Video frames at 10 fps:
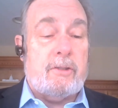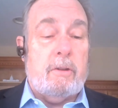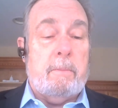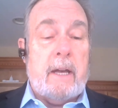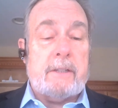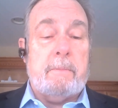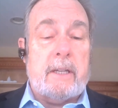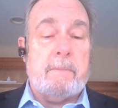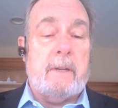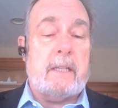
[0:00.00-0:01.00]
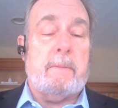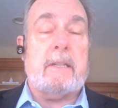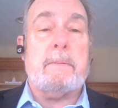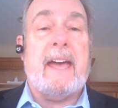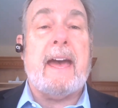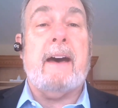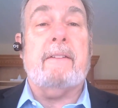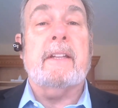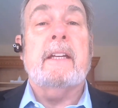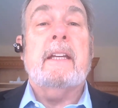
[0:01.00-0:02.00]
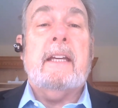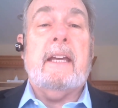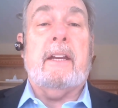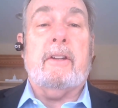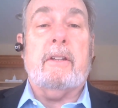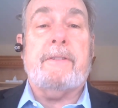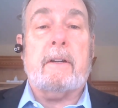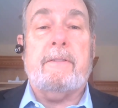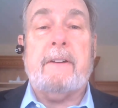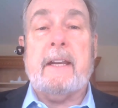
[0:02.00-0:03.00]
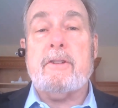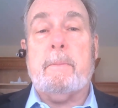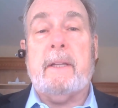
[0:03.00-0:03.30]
you must have in a good federal financial